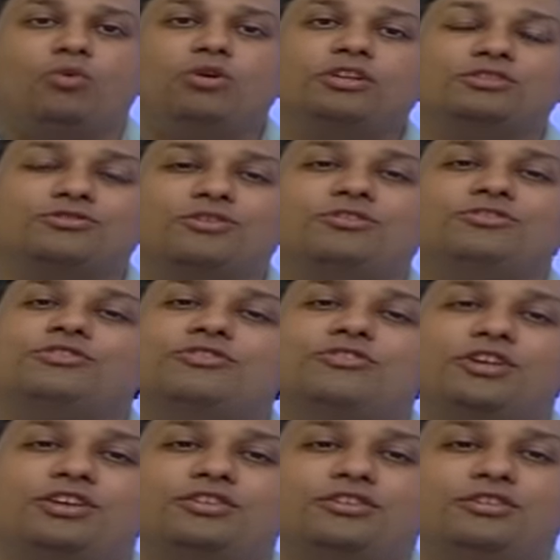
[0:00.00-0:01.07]
What is
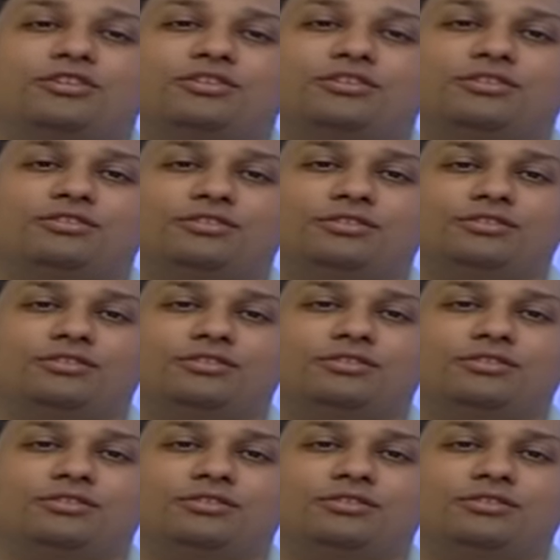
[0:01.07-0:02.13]
concentration?
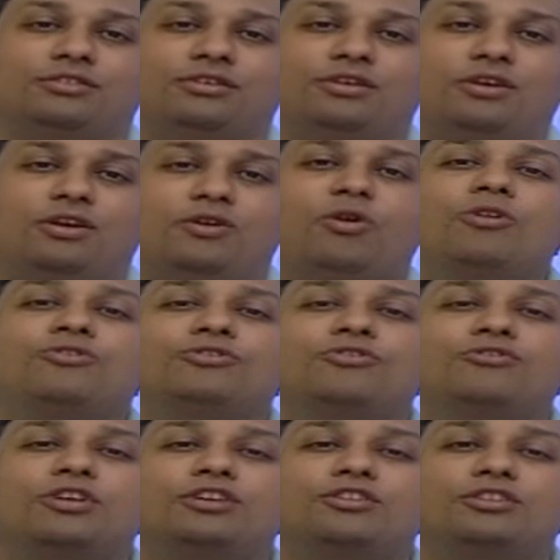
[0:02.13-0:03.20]

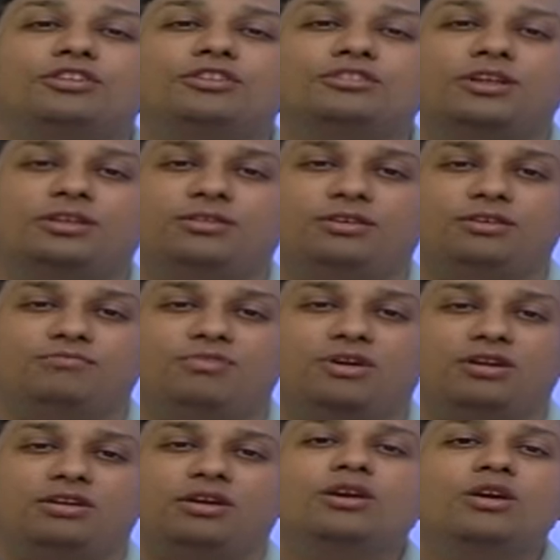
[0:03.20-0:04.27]
Concentration is nothing
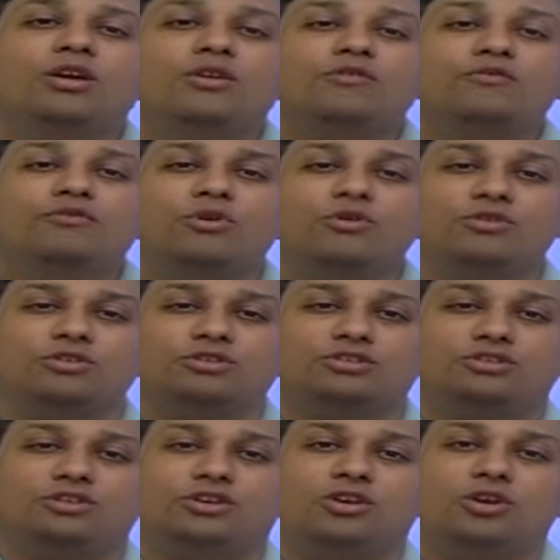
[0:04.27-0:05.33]
but
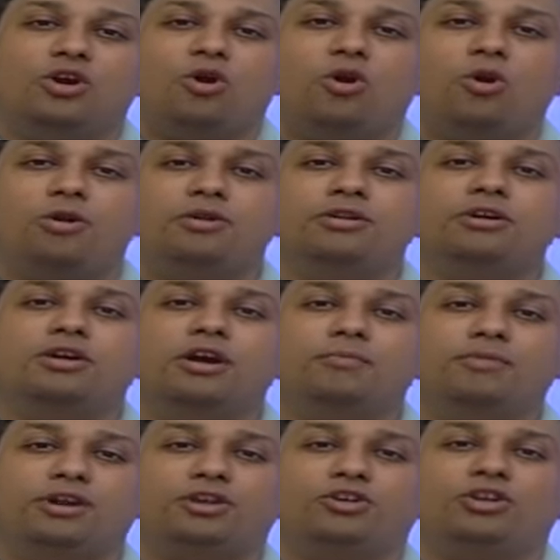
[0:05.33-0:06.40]
focus on
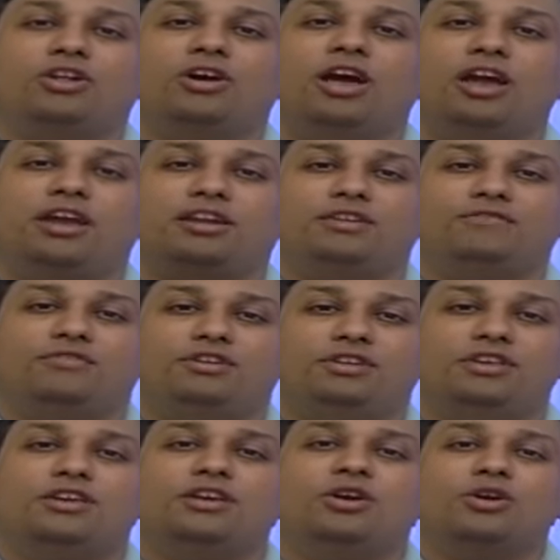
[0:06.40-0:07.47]
a particular
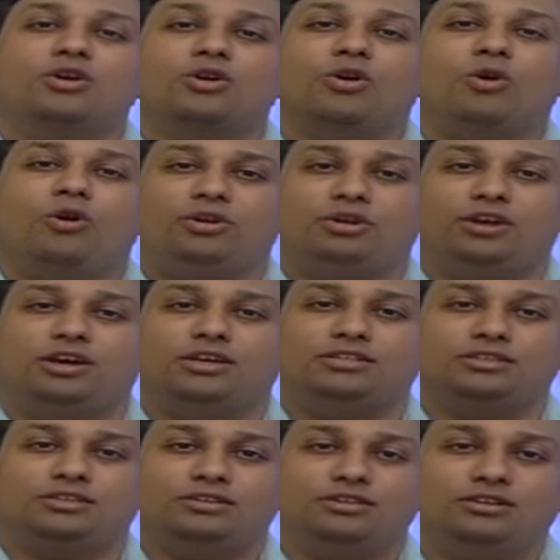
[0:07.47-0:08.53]
activity or
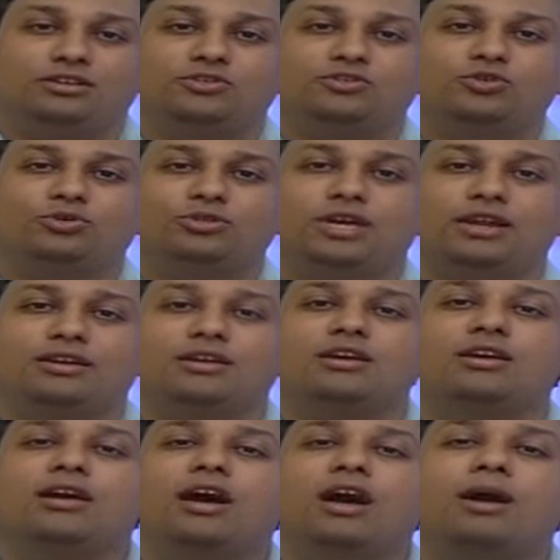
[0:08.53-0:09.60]
task so
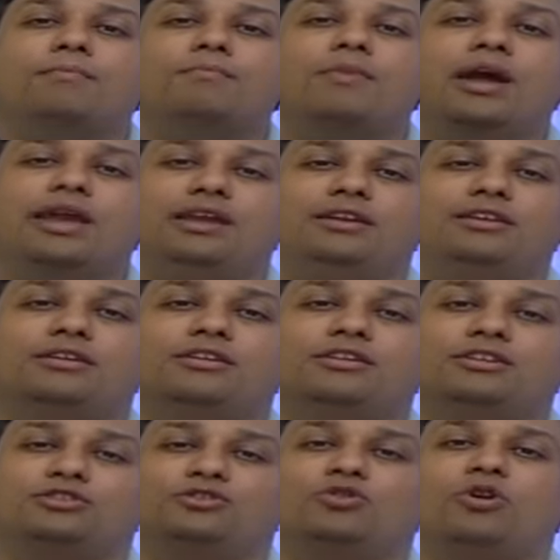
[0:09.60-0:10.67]
that our mind
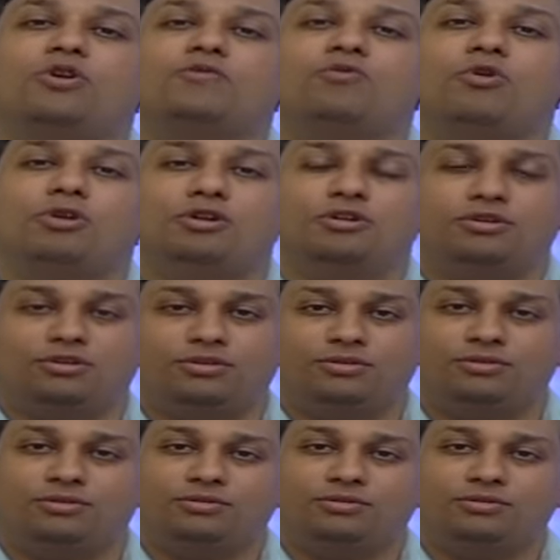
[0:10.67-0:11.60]
does not wander.